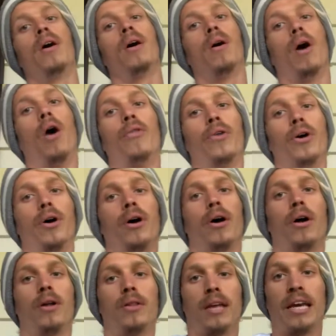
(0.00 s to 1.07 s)
on the
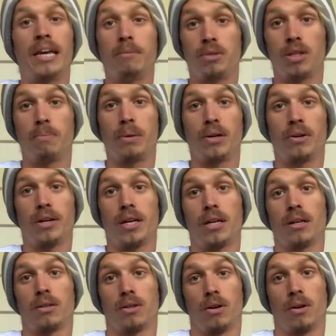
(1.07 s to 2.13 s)
hip stability,
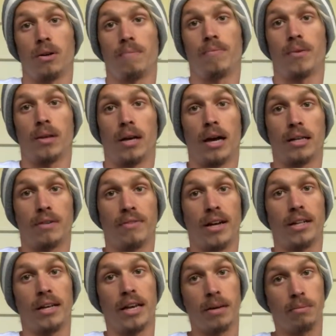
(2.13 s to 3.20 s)
so activate
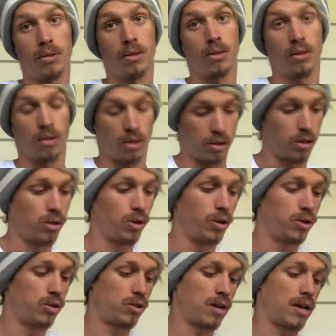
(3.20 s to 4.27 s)
the hips and the
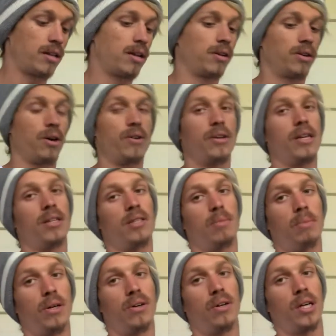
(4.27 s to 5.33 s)
glutes, and then I'd go knee
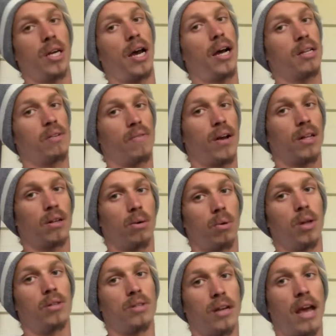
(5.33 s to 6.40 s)
stability, activate the
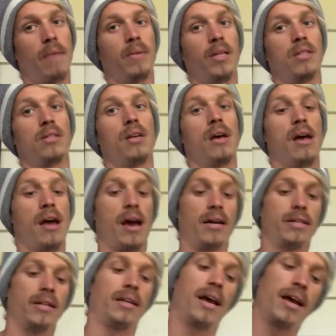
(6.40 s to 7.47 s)
quads and hemis, and
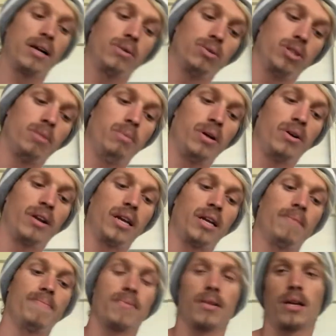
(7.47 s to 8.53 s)
then the ankle stability,
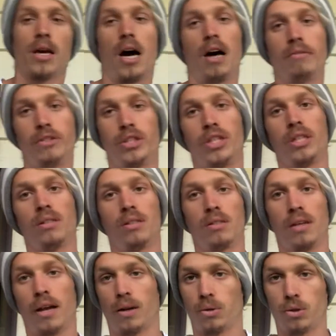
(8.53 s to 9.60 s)
calves, shins,
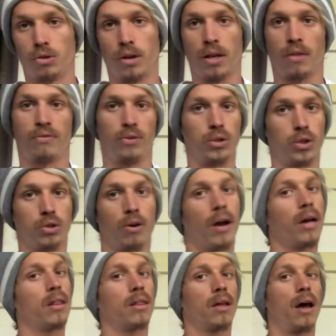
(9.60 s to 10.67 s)
ankle strength, foot
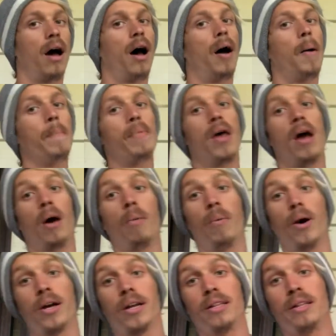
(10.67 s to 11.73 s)
strength.
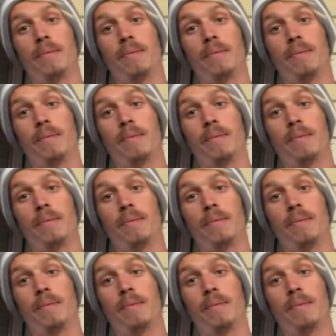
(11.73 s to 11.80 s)
Working the